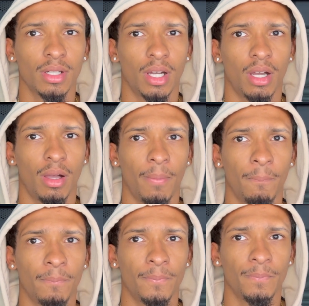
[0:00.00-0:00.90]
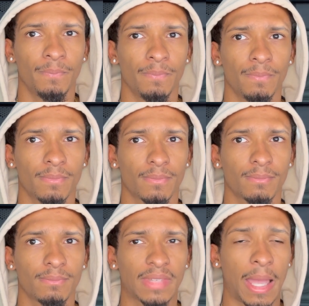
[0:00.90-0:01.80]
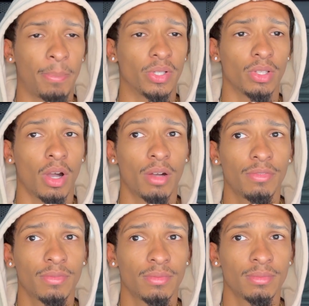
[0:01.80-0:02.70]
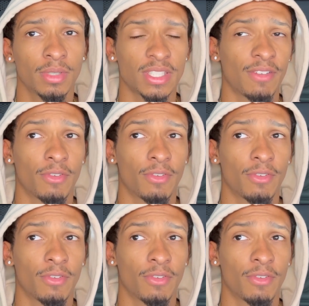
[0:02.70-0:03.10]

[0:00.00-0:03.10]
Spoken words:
Um, I put it off because at